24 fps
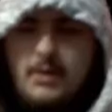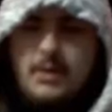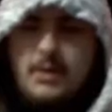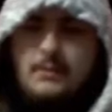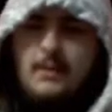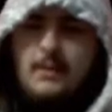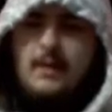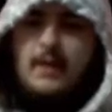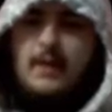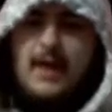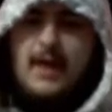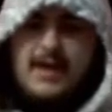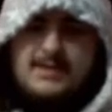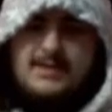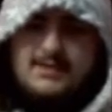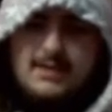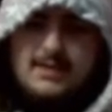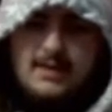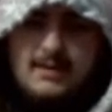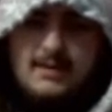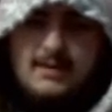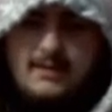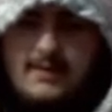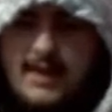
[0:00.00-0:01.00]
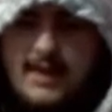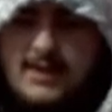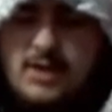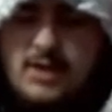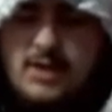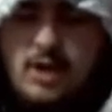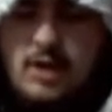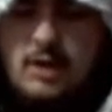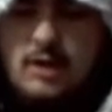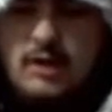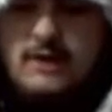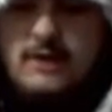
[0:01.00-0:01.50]
realize it, they
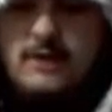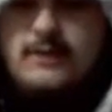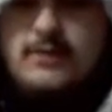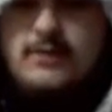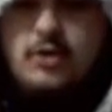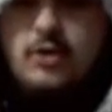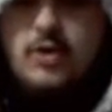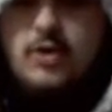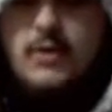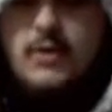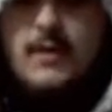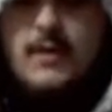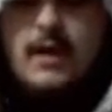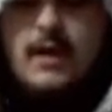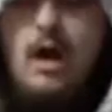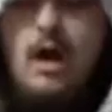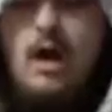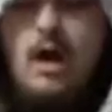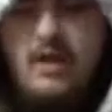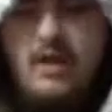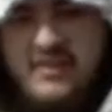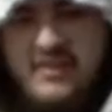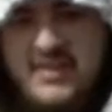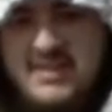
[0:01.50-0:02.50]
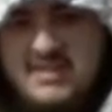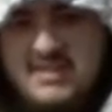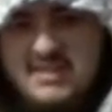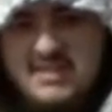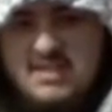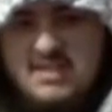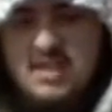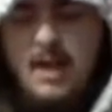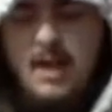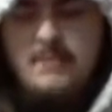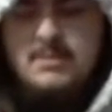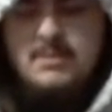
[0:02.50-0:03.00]
turn- They're doing all of this to
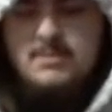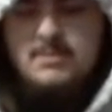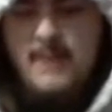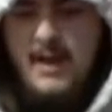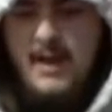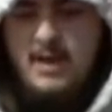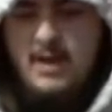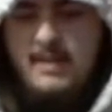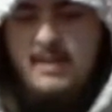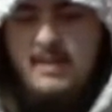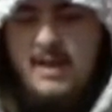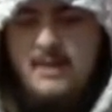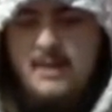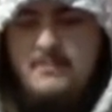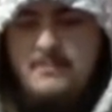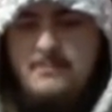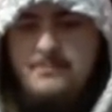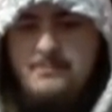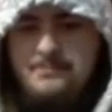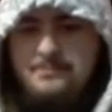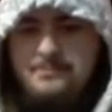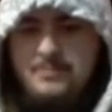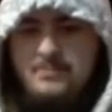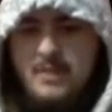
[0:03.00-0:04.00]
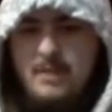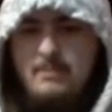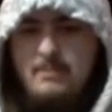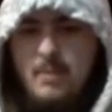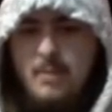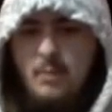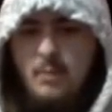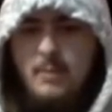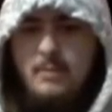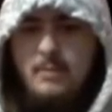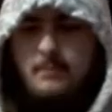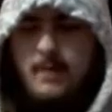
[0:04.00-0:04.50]
stop Spider-Man, but
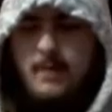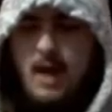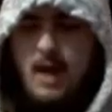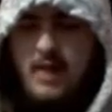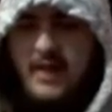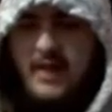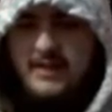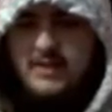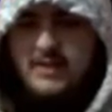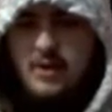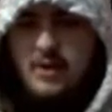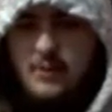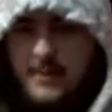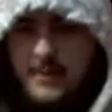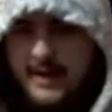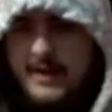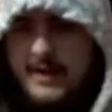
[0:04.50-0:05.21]
when we got, like, the Green